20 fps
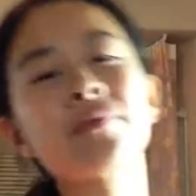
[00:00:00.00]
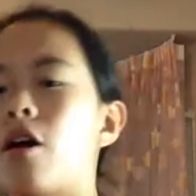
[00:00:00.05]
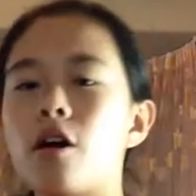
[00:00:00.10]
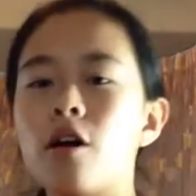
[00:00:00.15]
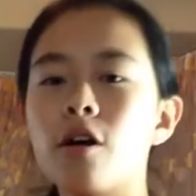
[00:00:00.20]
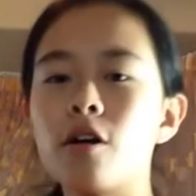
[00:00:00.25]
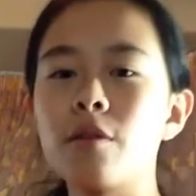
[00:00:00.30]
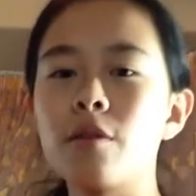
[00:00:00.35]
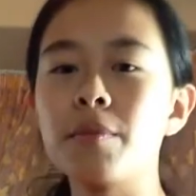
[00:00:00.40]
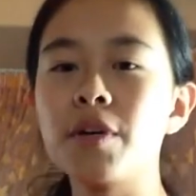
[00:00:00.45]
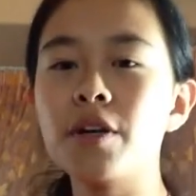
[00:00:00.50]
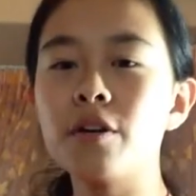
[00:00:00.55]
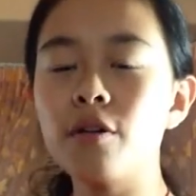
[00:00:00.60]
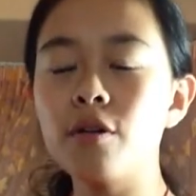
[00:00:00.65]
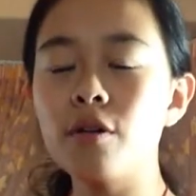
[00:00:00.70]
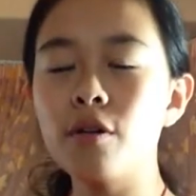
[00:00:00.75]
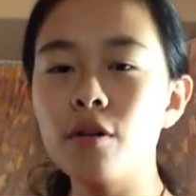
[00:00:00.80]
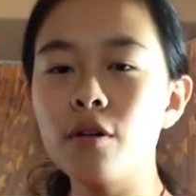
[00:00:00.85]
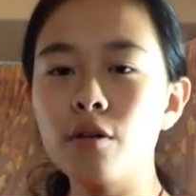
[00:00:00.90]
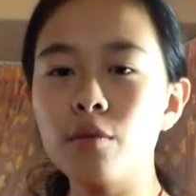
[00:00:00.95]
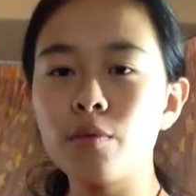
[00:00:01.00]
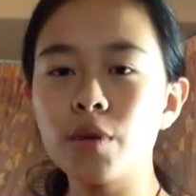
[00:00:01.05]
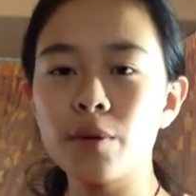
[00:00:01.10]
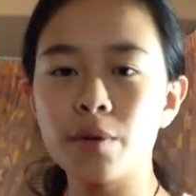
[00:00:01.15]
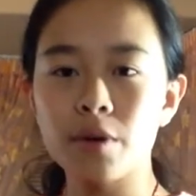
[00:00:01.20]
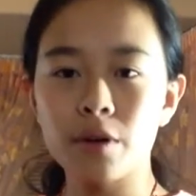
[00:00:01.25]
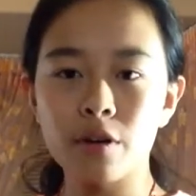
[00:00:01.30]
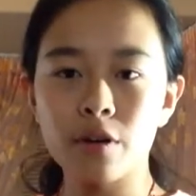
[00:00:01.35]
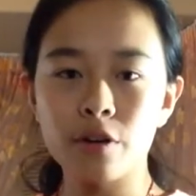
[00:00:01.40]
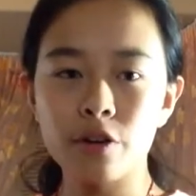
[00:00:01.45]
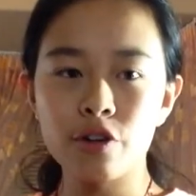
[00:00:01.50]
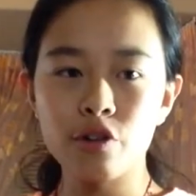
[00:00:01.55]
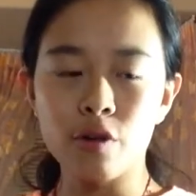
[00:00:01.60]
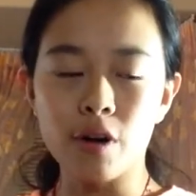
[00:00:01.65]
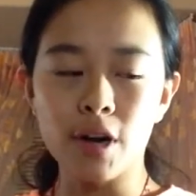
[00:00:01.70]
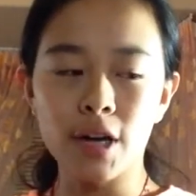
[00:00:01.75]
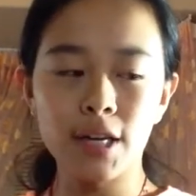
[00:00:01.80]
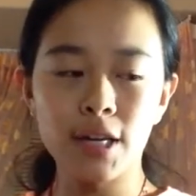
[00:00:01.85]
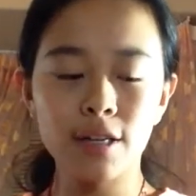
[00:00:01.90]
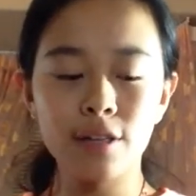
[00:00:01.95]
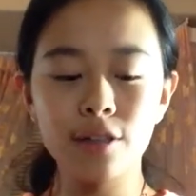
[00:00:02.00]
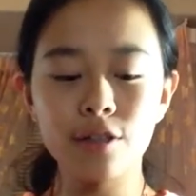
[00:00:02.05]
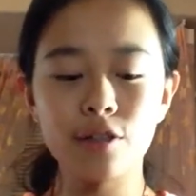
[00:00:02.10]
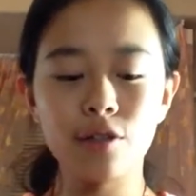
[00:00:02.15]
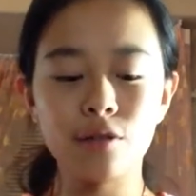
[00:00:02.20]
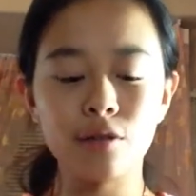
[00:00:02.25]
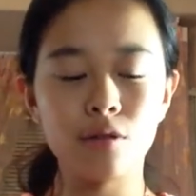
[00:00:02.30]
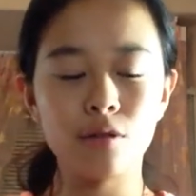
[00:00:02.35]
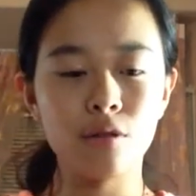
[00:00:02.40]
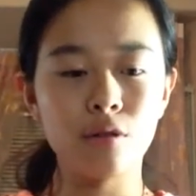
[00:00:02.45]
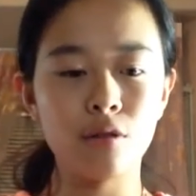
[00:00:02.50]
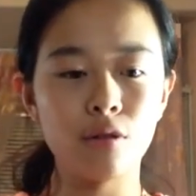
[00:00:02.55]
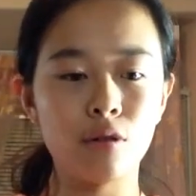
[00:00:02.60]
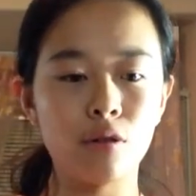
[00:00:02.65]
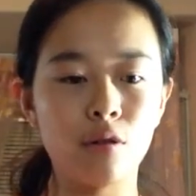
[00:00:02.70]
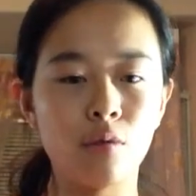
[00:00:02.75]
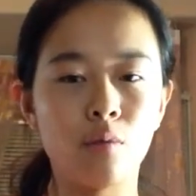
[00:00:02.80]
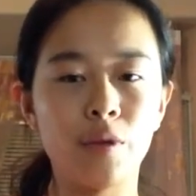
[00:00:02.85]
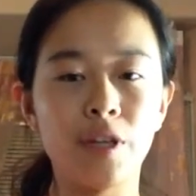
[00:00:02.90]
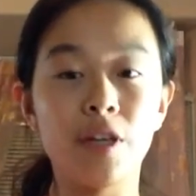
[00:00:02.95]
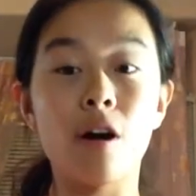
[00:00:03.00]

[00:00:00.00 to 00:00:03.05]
Our mural, we are trying to